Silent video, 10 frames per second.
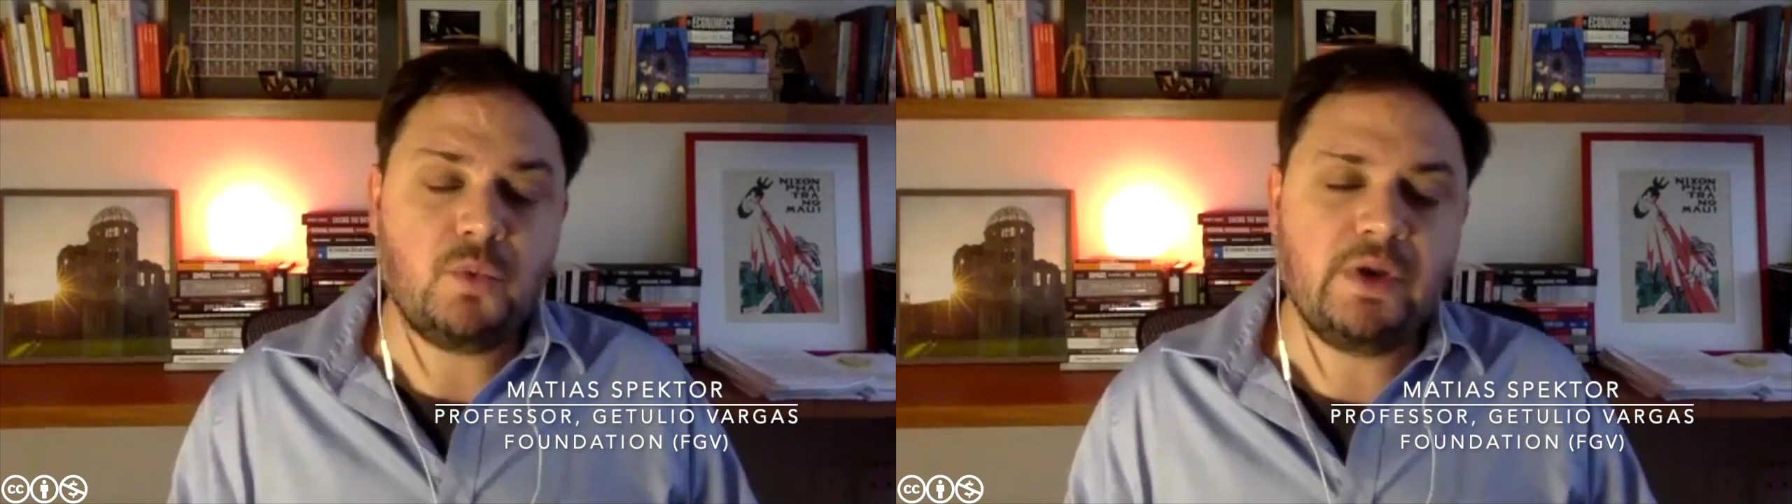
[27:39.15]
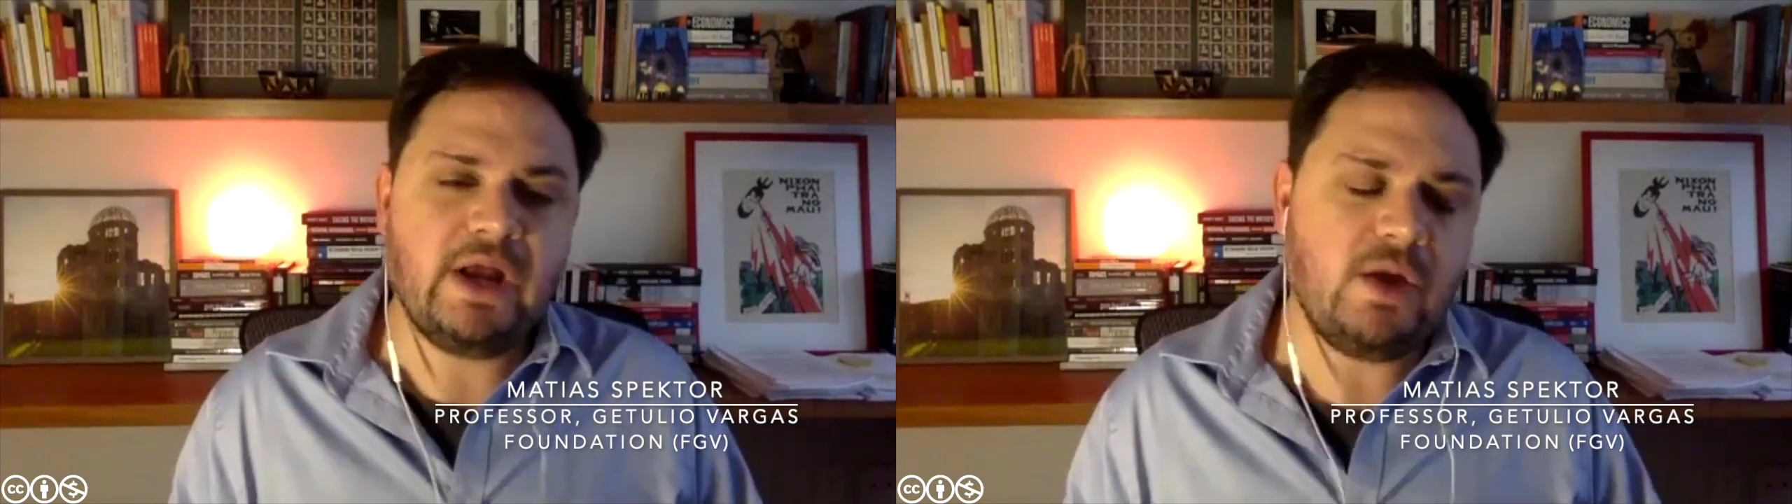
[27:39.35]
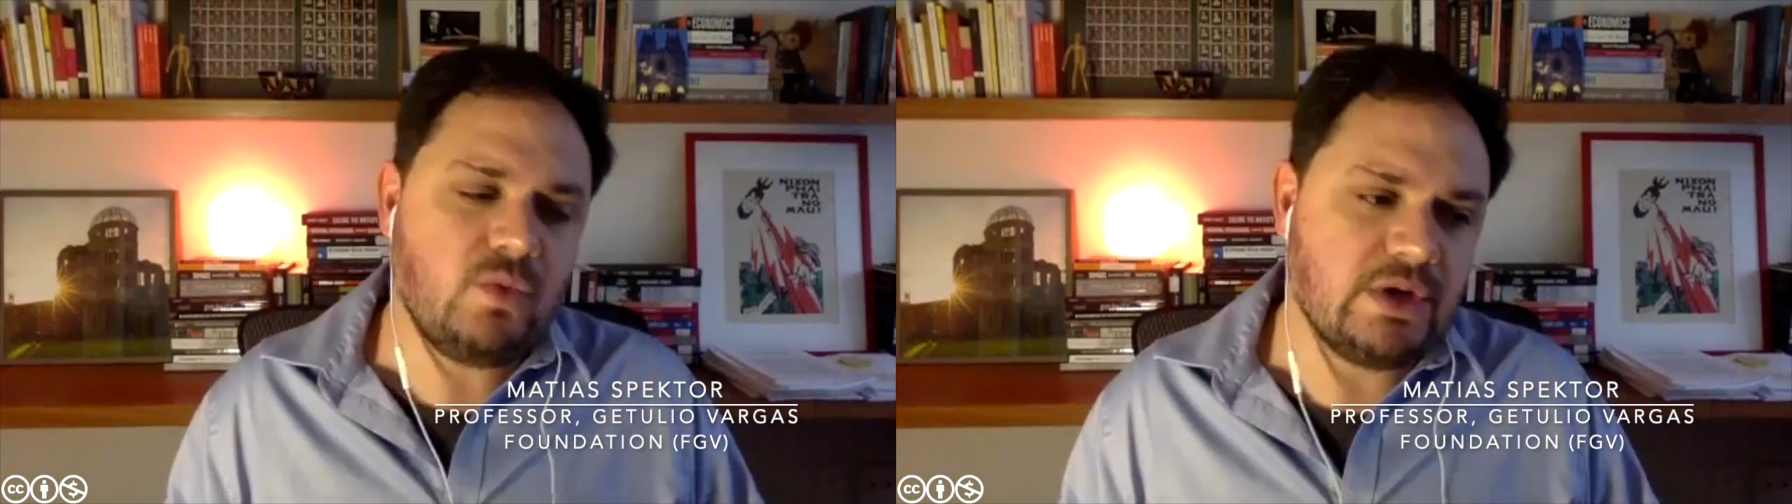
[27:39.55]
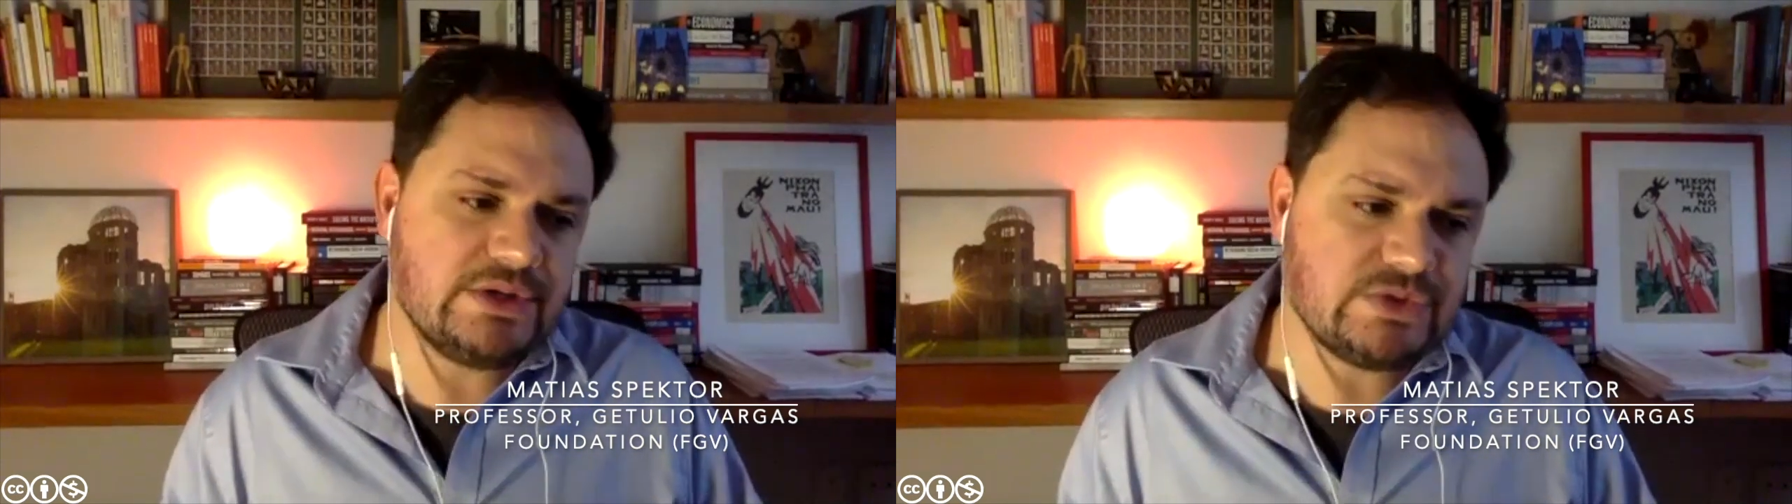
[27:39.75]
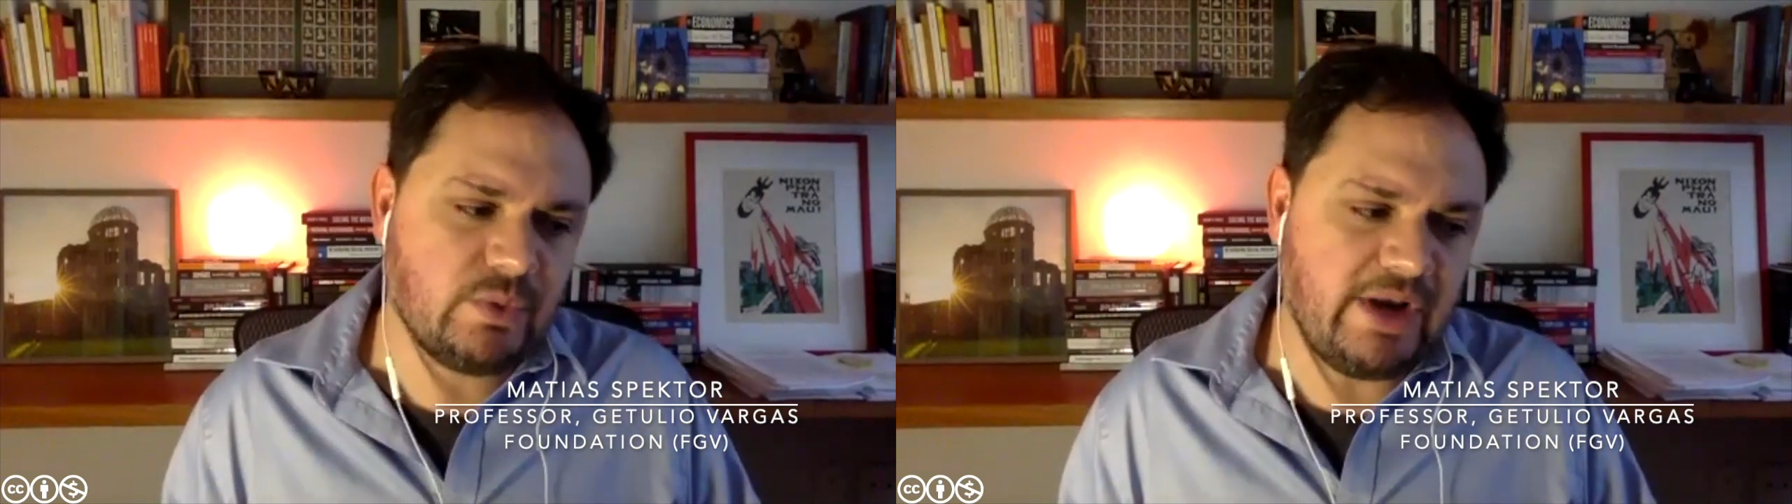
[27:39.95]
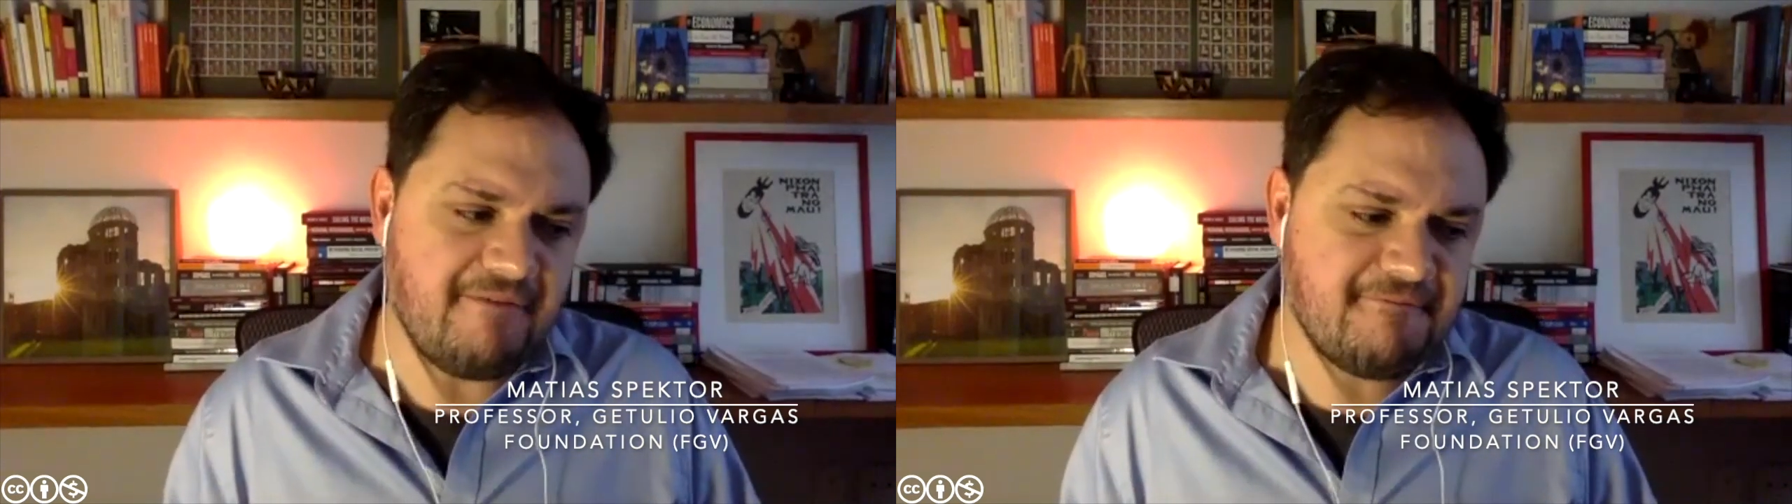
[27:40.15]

when I